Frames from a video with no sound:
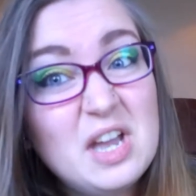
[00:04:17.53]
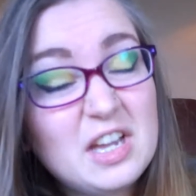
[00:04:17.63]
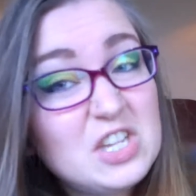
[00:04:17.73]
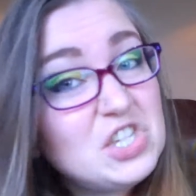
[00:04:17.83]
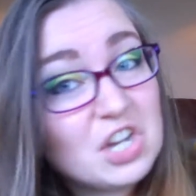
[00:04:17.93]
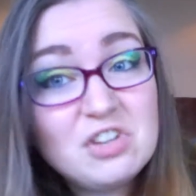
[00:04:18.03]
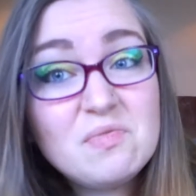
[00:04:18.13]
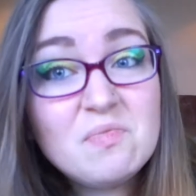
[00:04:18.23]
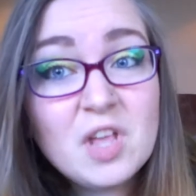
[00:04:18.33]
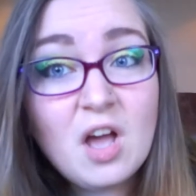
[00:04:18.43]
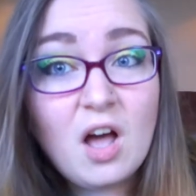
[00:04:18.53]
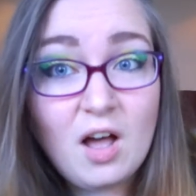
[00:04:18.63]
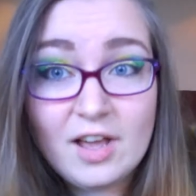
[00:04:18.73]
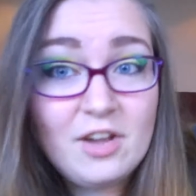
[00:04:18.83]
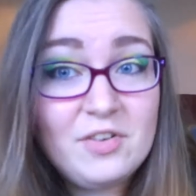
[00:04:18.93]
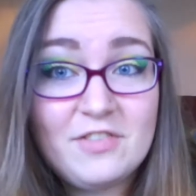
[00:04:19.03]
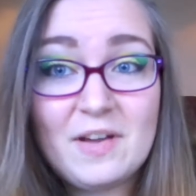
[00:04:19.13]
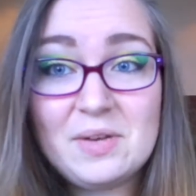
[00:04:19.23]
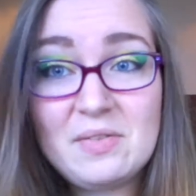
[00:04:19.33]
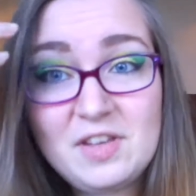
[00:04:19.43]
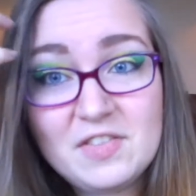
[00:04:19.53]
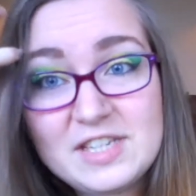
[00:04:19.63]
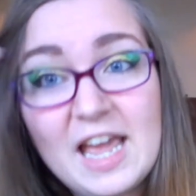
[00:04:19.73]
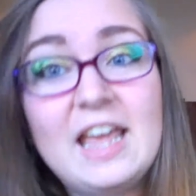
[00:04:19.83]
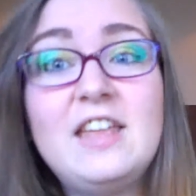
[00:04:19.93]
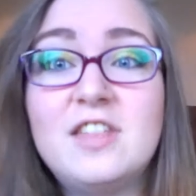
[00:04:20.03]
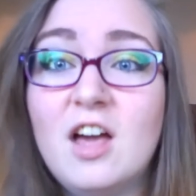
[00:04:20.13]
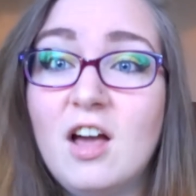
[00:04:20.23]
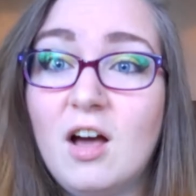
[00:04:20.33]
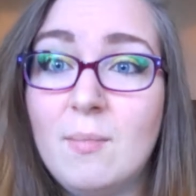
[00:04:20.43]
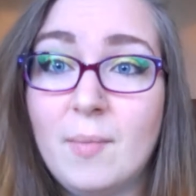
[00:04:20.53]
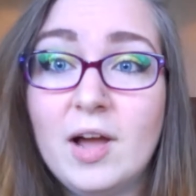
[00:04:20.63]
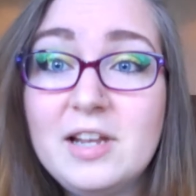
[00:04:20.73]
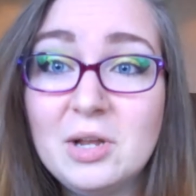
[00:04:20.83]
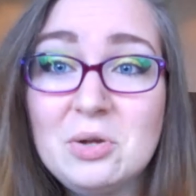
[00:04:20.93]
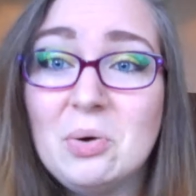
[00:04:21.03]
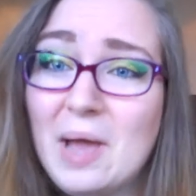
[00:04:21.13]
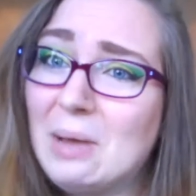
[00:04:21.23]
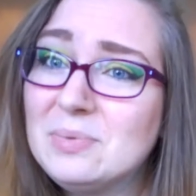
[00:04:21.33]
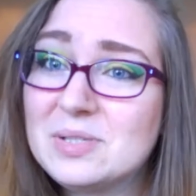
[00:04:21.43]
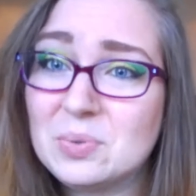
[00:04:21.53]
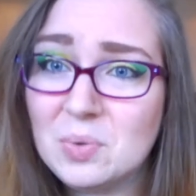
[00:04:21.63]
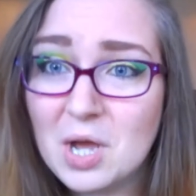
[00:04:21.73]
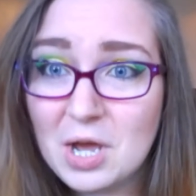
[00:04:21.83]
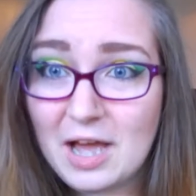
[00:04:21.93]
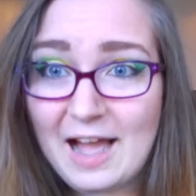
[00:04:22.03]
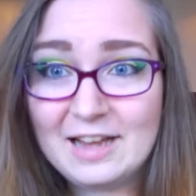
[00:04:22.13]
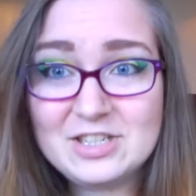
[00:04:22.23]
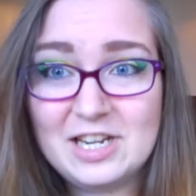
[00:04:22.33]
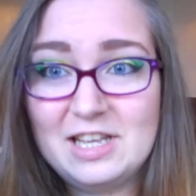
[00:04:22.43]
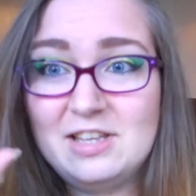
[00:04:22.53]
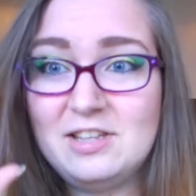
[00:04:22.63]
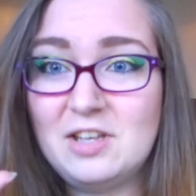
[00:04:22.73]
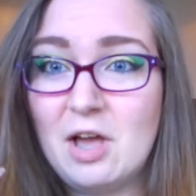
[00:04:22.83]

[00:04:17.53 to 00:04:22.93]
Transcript: Because, you know, I only found out the other day that my local council actually,